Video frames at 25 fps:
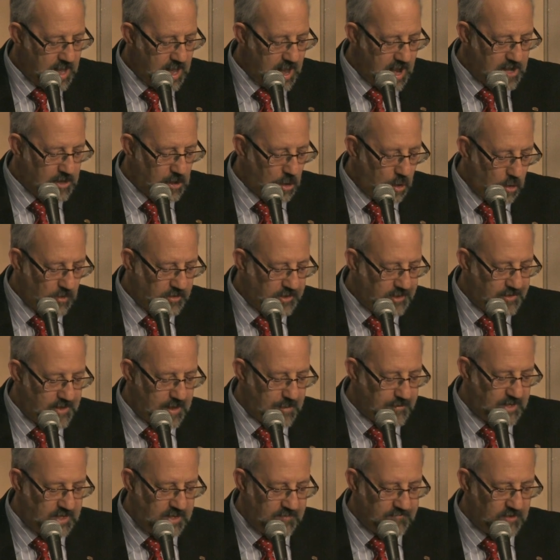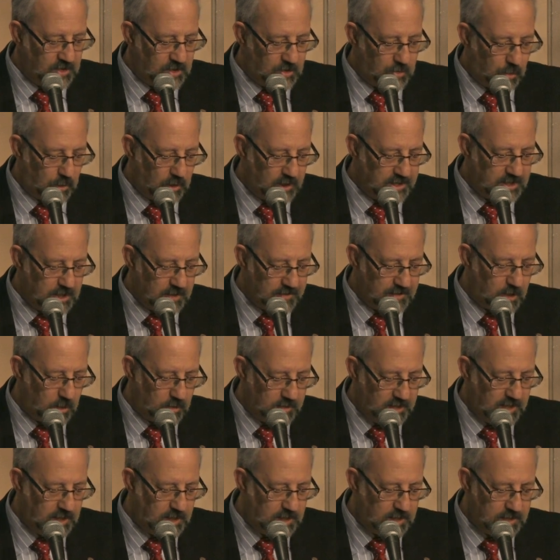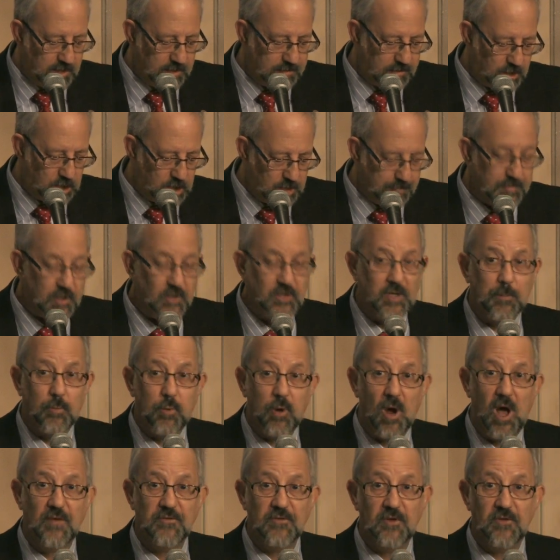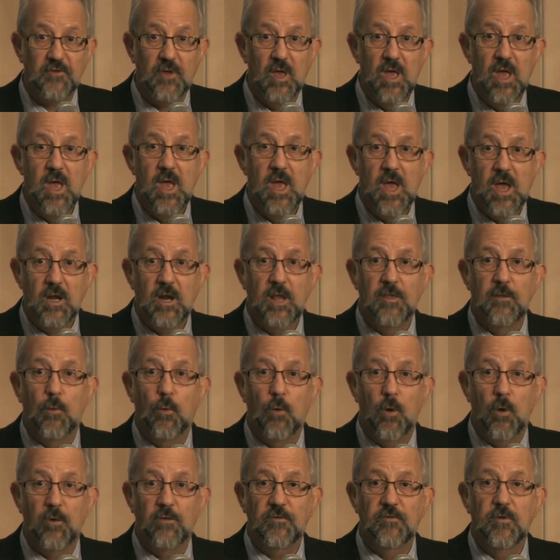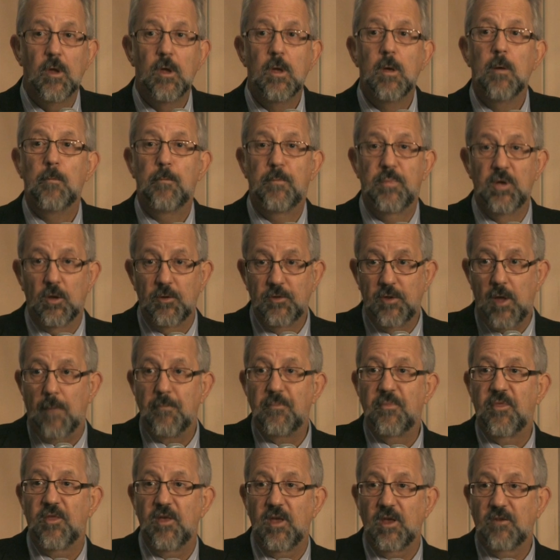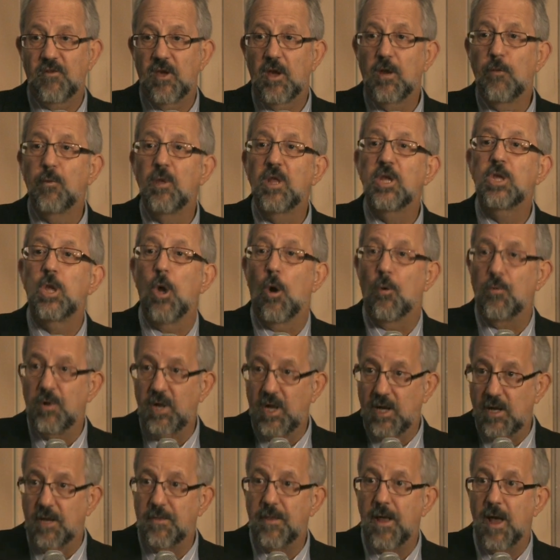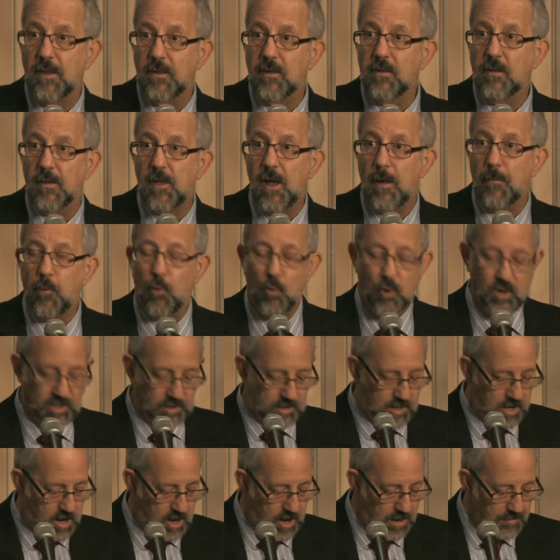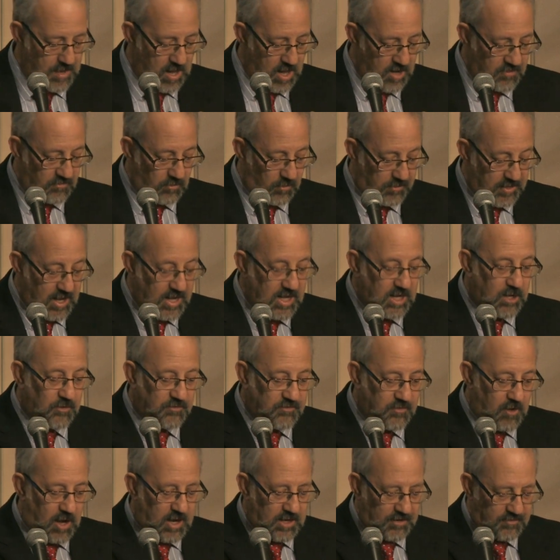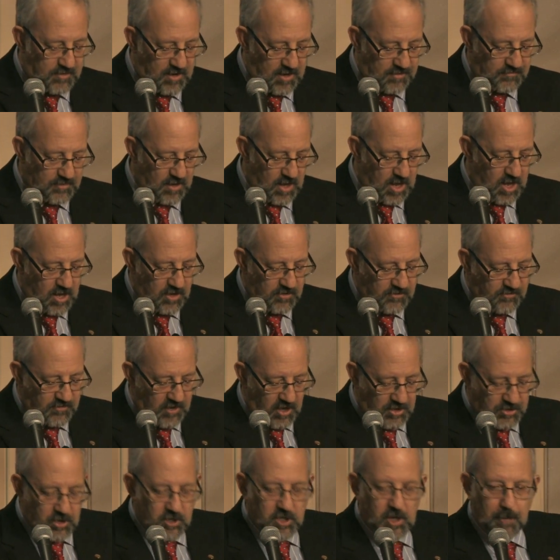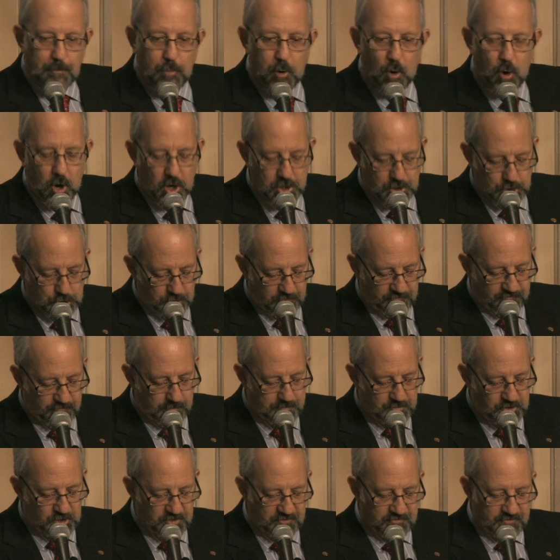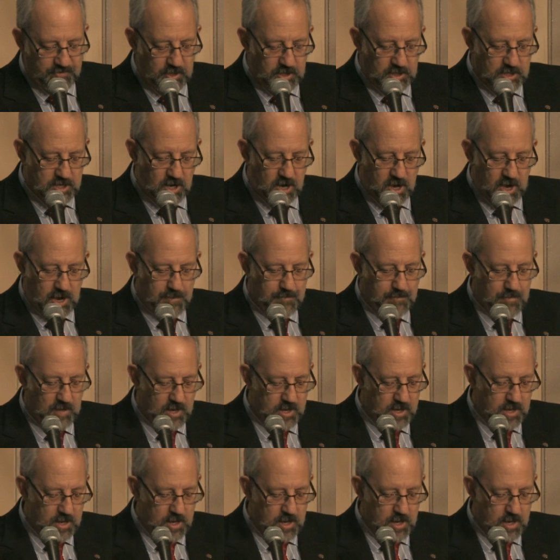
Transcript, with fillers: and holding them in inventory until they are needed in the shipbuilding process. In other words, build up things that you really don't need at that point in time. So then he goes on and says, such a departure from just-in-time